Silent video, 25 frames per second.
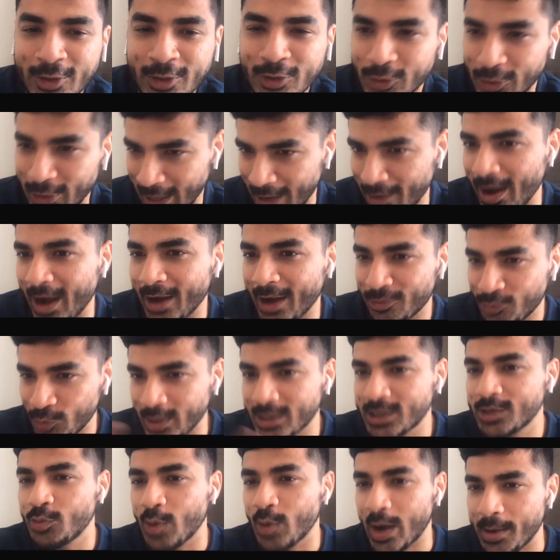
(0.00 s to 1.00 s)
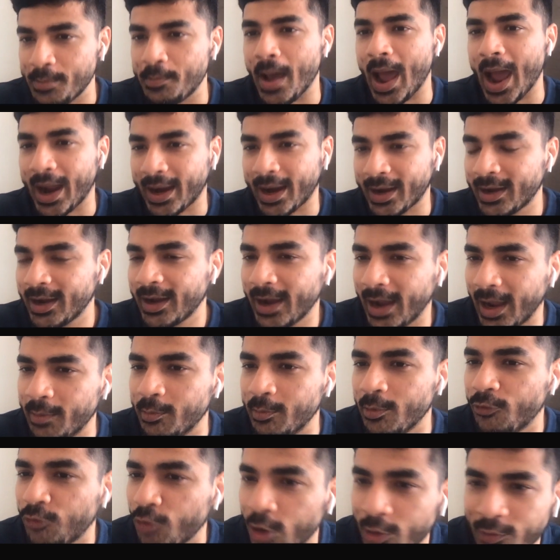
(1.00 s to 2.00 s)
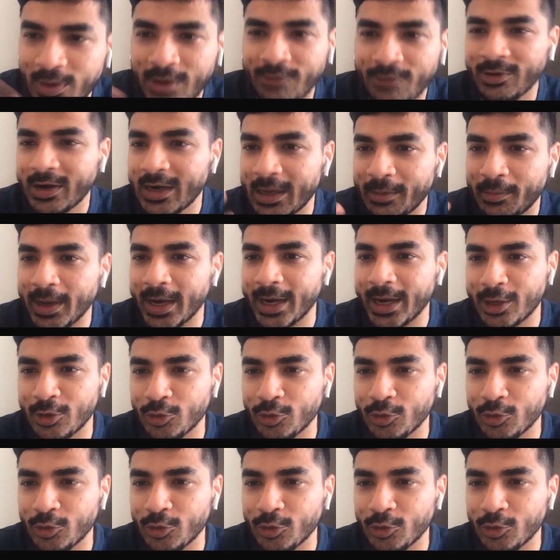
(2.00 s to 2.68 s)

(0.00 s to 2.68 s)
So then I actually went back, and before we even debate,